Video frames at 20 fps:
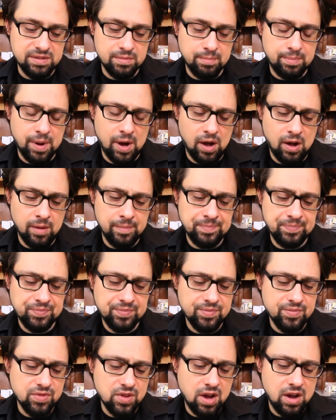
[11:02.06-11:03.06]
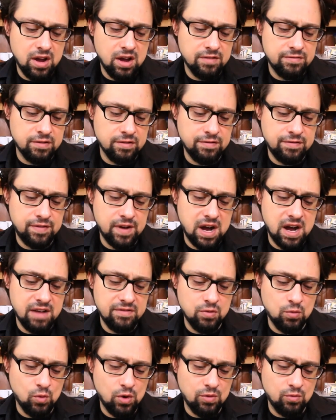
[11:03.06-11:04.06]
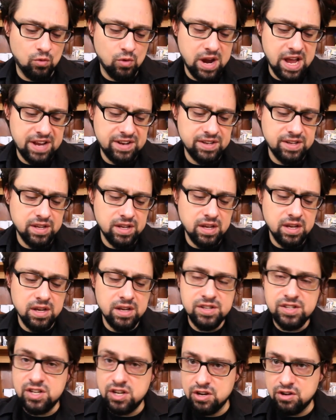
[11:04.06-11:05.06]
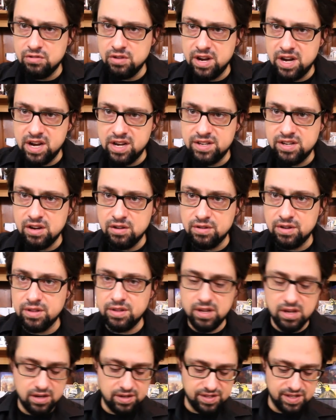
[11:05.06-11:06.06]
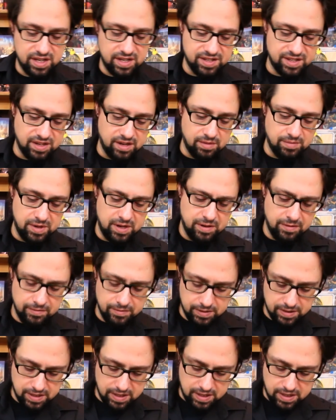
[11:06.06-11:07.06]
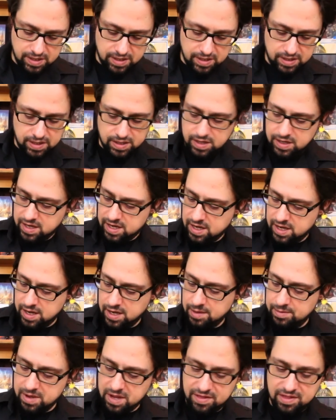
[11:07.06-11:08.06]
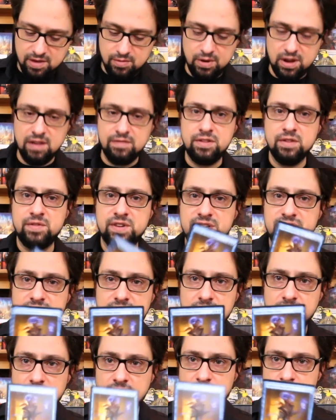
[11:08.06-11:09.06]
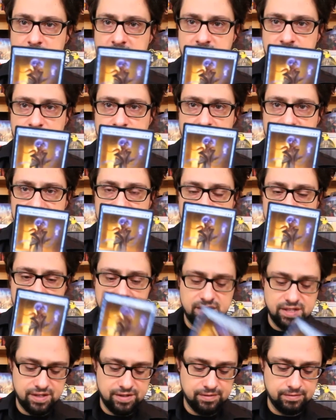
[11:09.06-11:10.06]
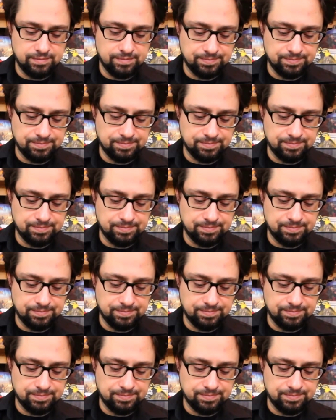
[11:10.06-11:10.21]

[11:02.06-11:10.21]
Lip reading: Embalm for 5 and 1 red, so you create a token that is a zombie. And then we have the Vizier of Many Faces.